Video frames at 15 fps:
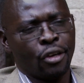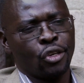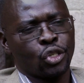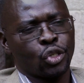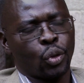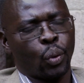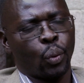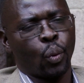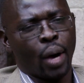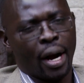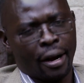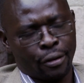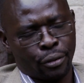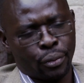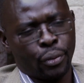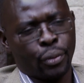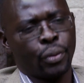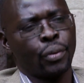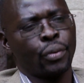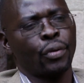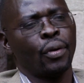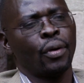So work
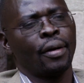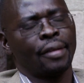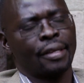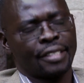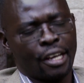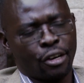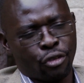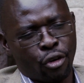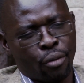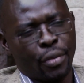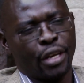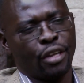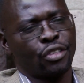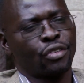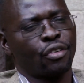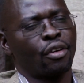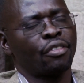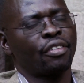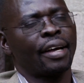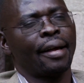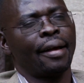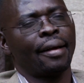through the Central Ministry of
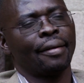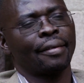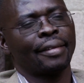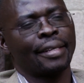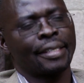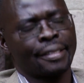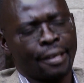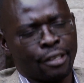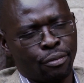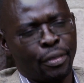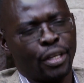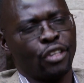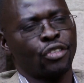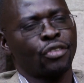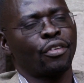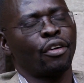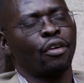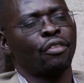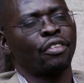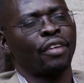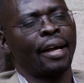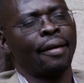Health, the State Ministry
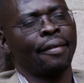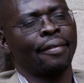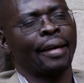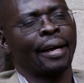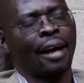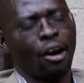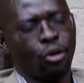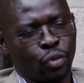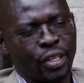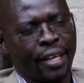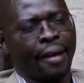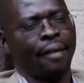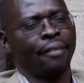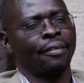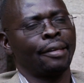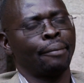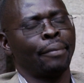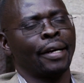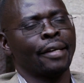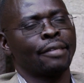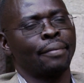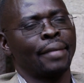of Health, the county health
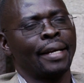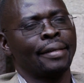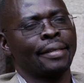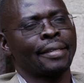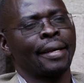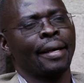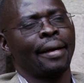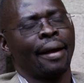departments,